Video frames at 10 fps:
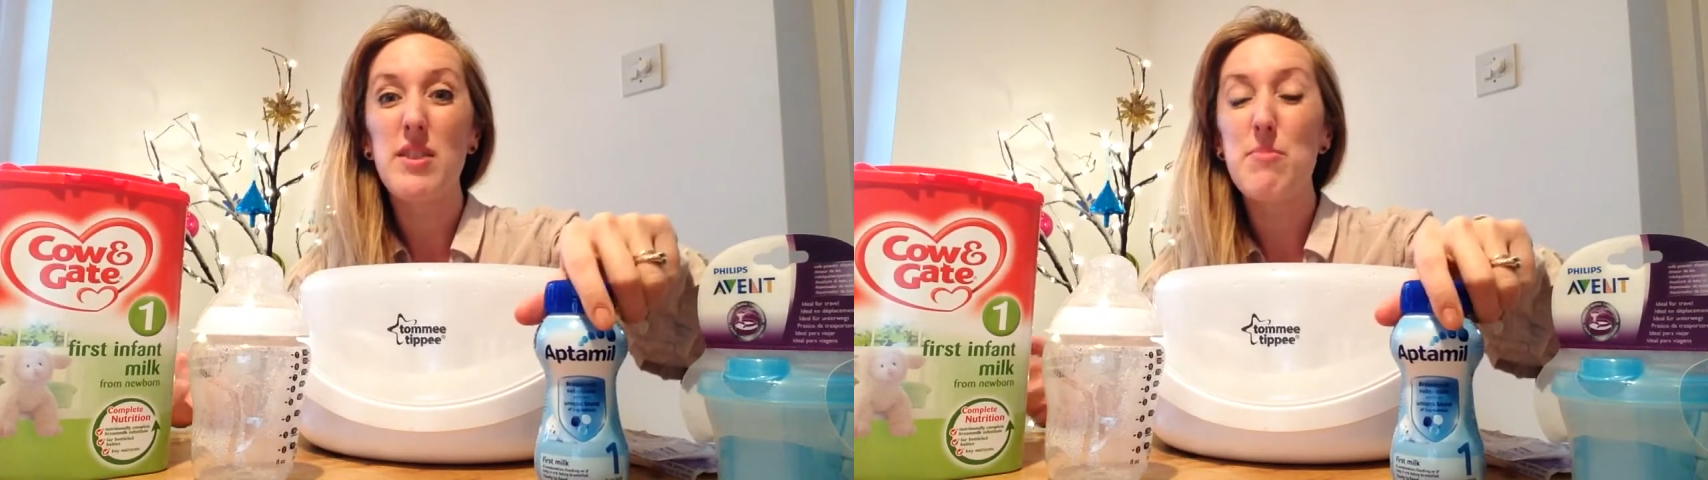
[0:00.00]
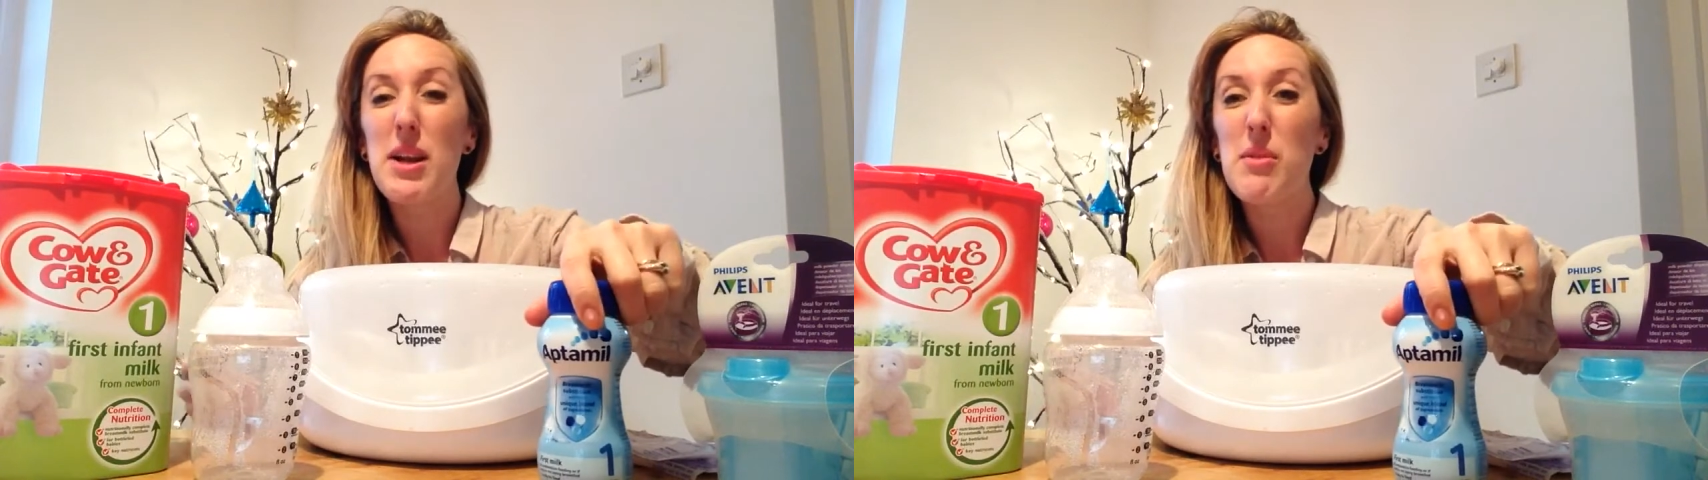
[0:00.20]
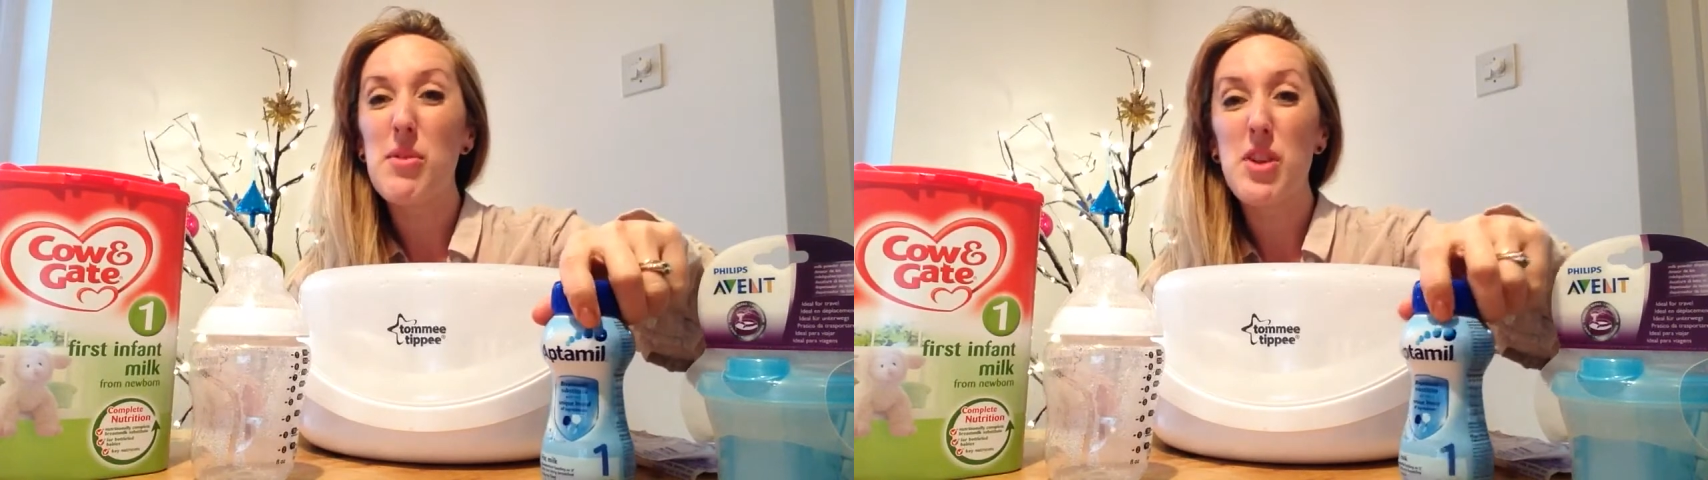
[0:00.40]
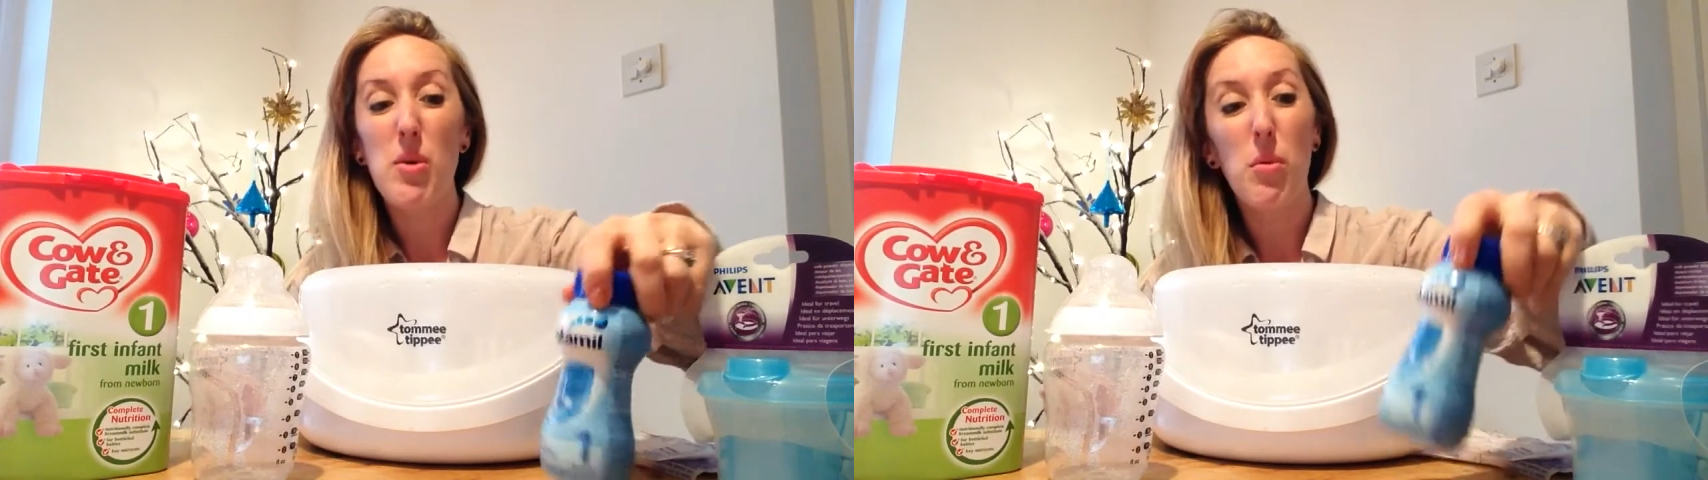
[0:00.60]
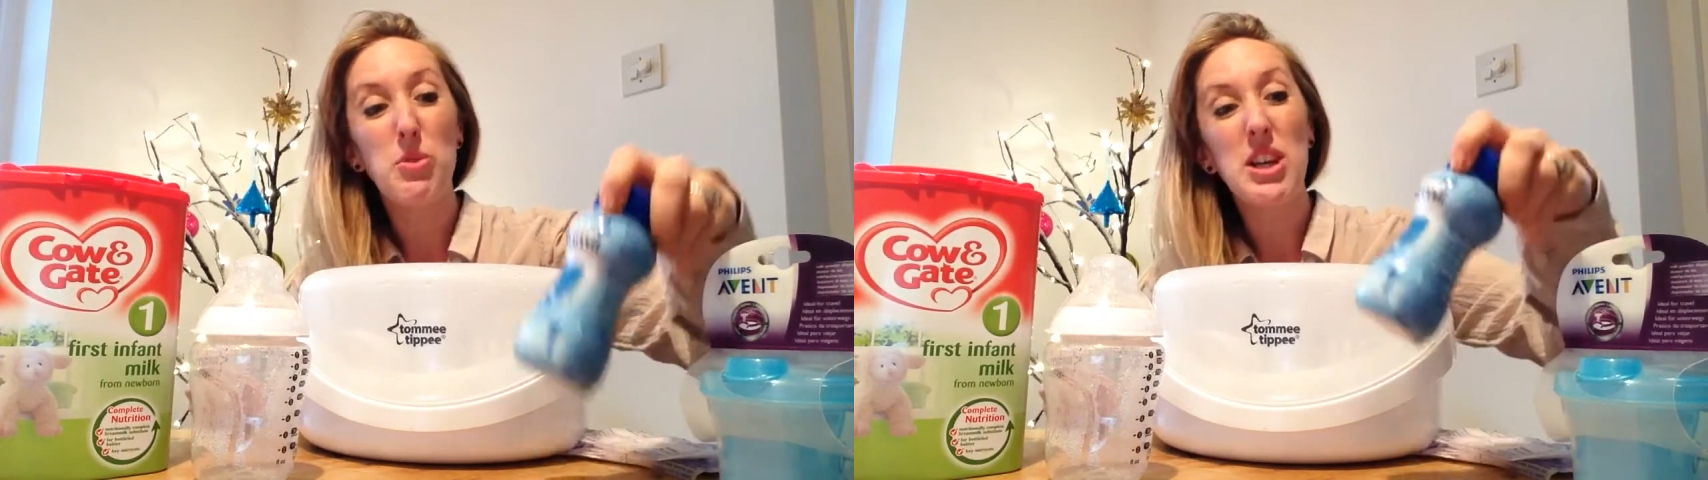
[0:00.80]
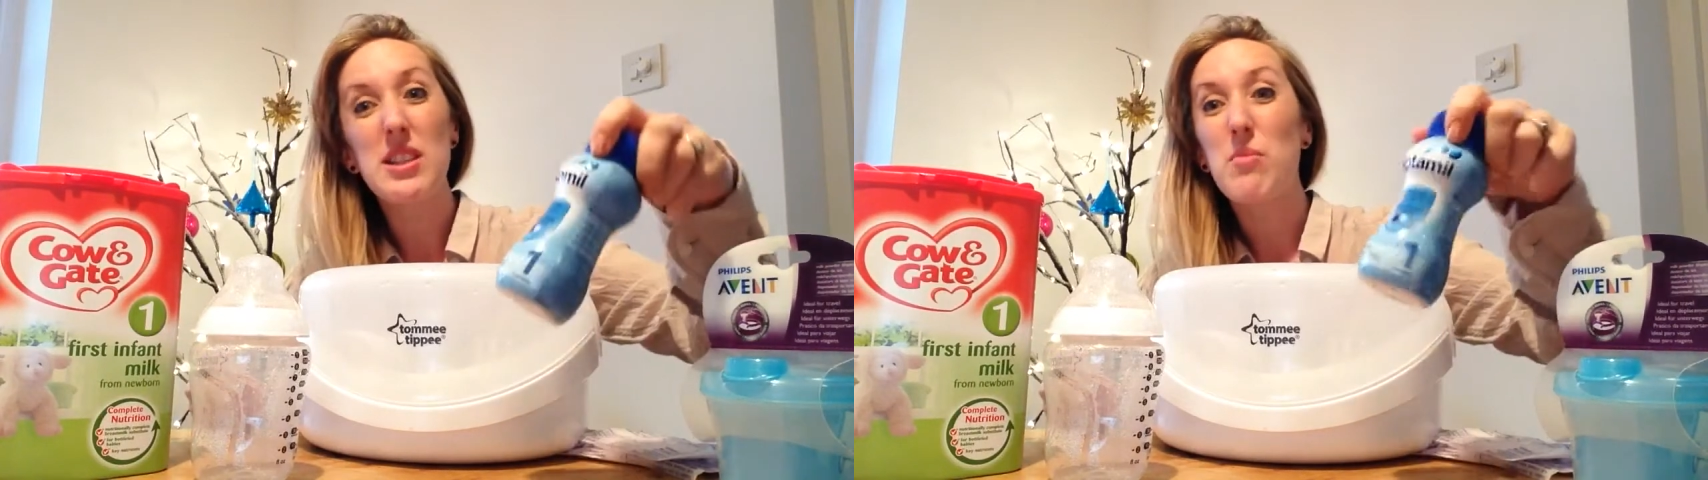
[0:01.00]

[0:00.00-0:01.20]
if money was no object,